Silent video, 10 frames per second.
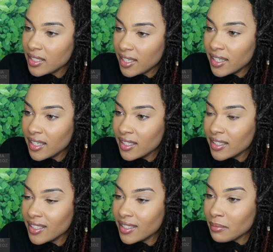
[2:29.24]

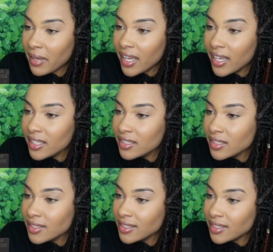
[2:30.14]
Yeah, did him bad.
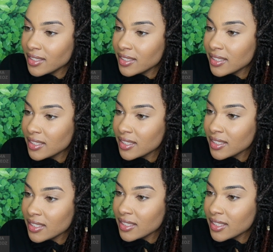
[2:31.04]

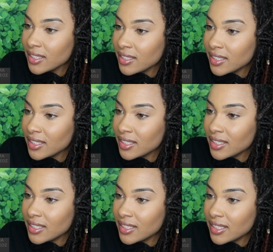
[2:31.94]
Stay right here. You
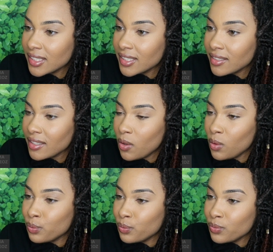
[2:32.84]
got him right on the top
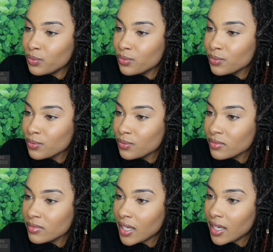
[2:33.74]
of the chin.
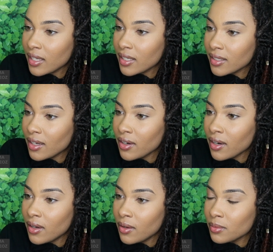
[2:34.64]
Wow. Wow. Hold
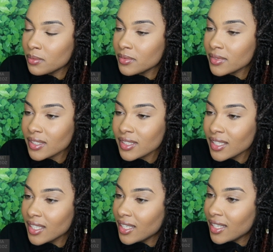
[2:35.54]
up. Oh.
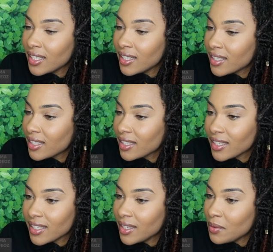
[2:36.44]
Jamie Malarkin.
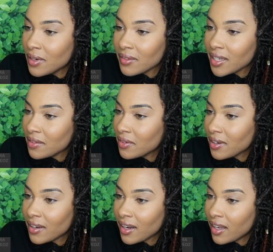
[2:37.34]
Yeah, he wasn't ready for
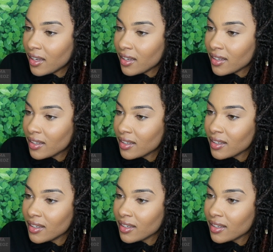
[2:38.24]
all that. Oh my
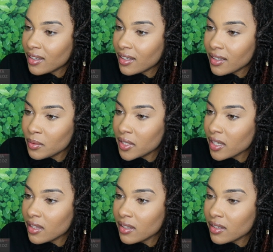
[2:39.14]
goodness. I wasn't
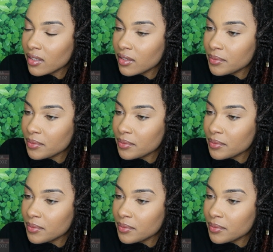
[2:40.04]
either.